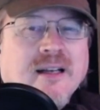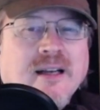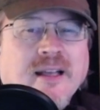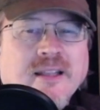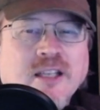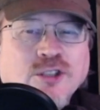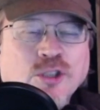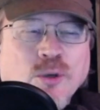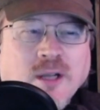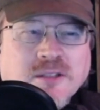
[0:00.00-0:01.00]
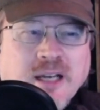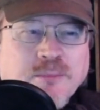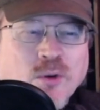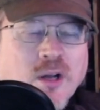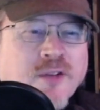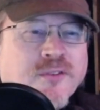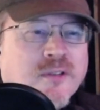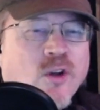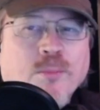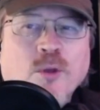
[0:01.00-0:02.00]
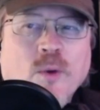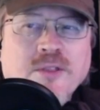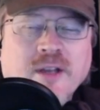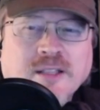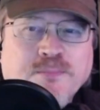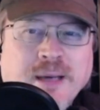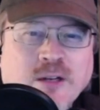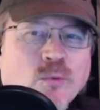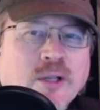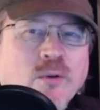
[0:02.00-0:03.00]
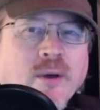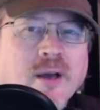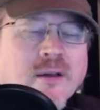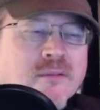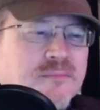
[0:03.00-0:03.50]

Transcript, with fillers: I think you should go outside more often. I hope the weather gets better real quick.